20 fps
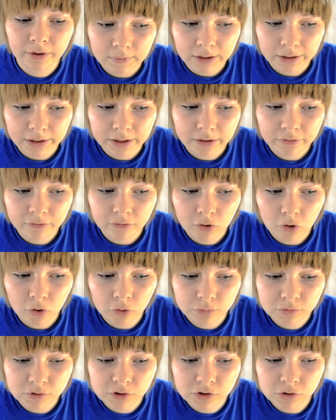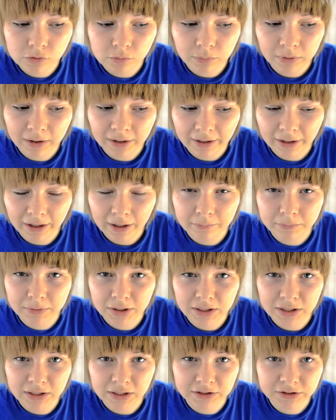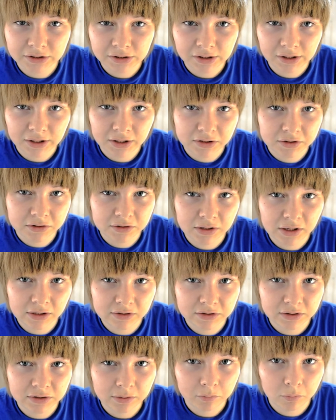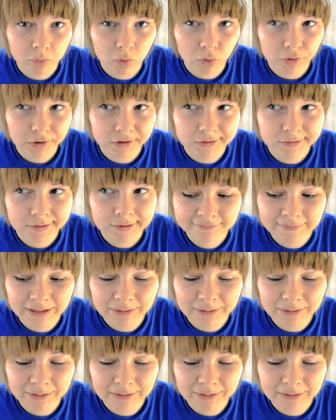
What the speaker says: I kind of hope to play Amnesia at some point.